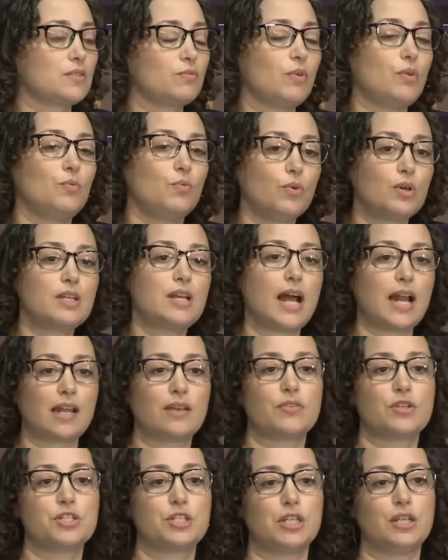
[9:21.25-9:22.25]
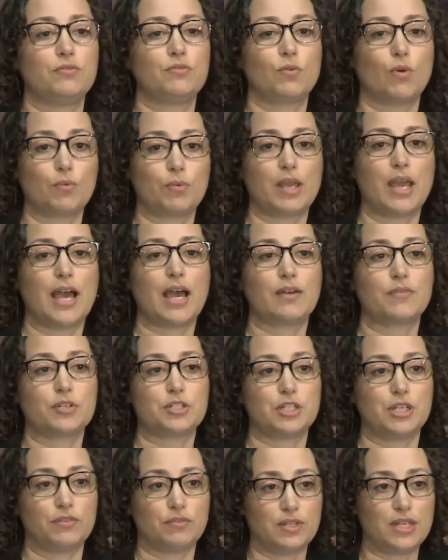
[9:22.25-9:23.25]
we would not have achieved what we have
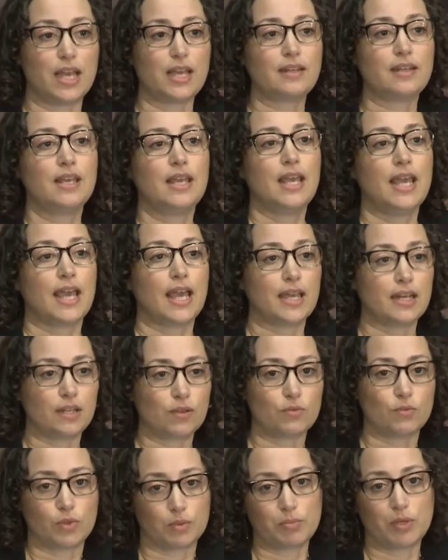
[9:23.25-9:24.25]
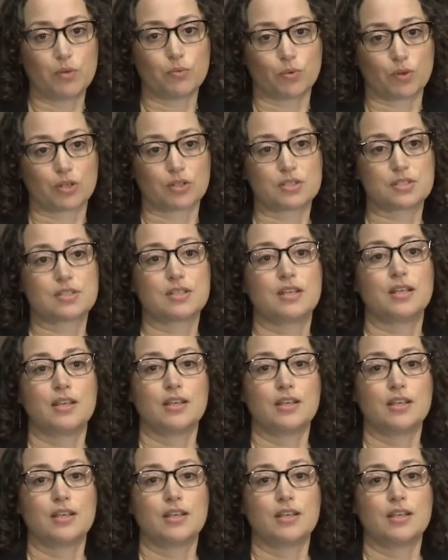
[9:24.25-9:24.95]
achieved yet, and it would be worse.